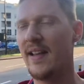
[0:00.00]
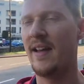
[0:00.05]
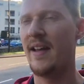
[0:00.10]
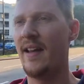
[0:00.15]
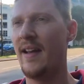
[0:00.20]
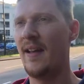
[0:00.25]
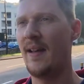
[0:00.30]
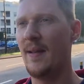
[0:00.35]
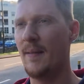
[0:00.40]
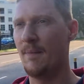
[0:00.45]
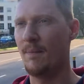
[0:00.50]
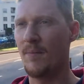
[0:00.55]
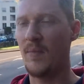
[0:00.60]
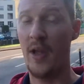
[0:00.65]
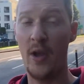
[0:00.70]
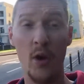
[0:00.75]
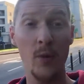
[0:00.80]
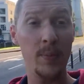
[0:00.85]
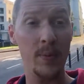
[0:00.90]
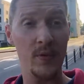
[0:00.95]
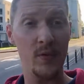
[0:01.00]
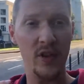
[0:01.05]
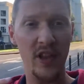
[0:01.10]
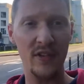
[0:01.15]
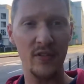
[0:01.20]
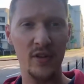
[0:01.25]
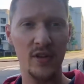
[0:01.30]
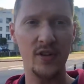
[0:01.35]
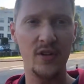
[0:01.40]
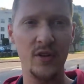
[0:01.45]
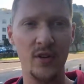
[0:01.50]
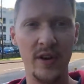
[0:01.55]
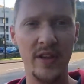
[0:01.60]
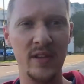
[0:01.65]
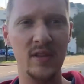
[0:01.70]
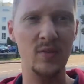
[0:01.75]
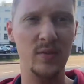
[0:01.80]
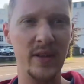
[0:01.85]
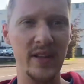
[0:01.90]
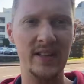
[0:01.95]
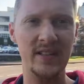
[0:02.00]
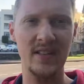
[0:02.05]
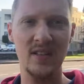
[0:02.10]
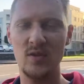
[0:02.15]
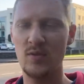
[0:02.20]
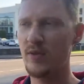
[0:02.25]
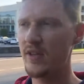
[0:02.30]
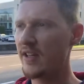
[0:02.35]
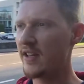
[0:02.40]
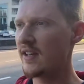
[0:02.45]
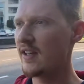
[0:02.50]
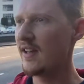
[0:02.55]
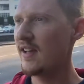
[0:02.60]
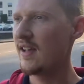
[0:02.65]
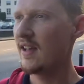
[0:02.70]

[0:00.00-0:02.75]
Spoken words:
I hope you will have a great week this week.